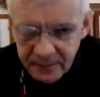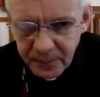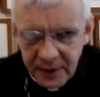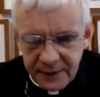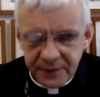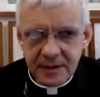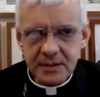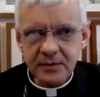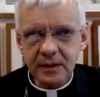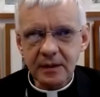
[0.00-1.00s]
brief
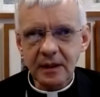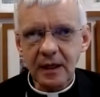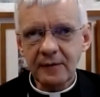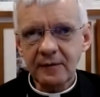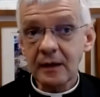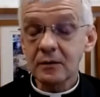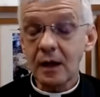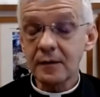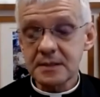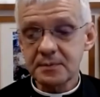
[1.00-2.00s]
history, I haven't had a
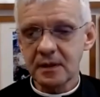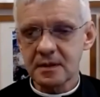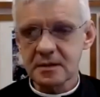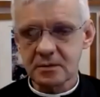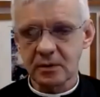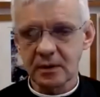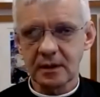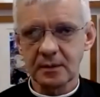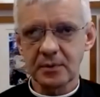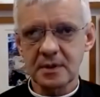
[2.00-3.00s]
lot of experiences
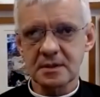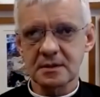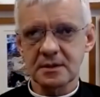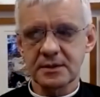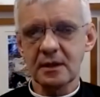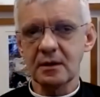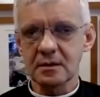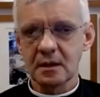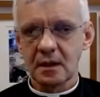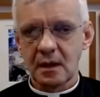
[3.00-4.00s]
working in prisons and
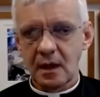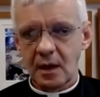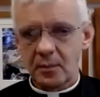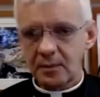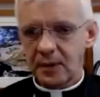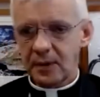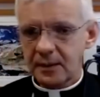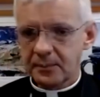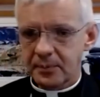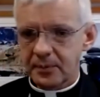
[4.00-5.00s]
jails, but
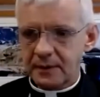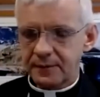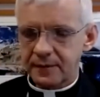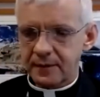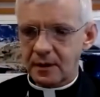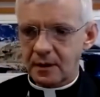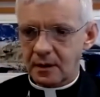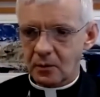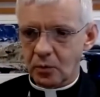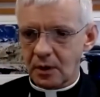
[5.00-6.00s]
my brief
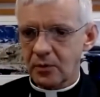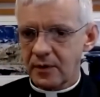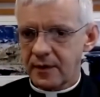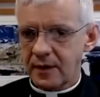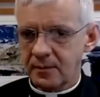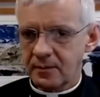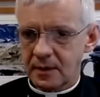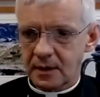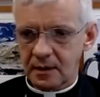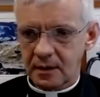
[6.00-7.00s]
work with
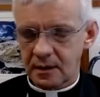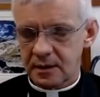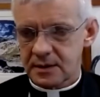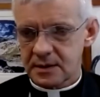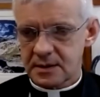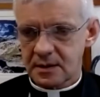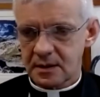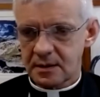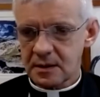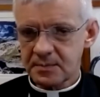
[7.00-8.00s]
them just
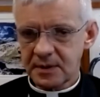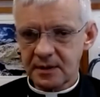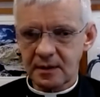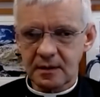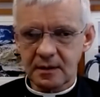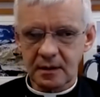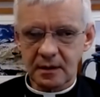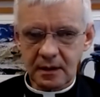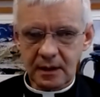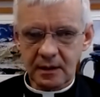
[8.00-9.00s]
tells me that
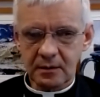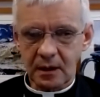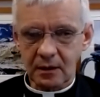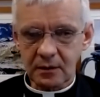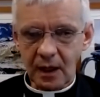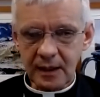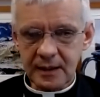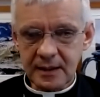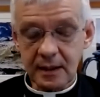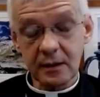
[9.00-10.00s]
in a lot
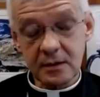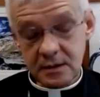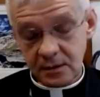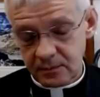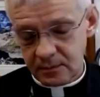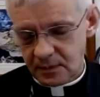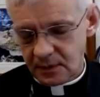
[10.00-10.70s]
of, and there's some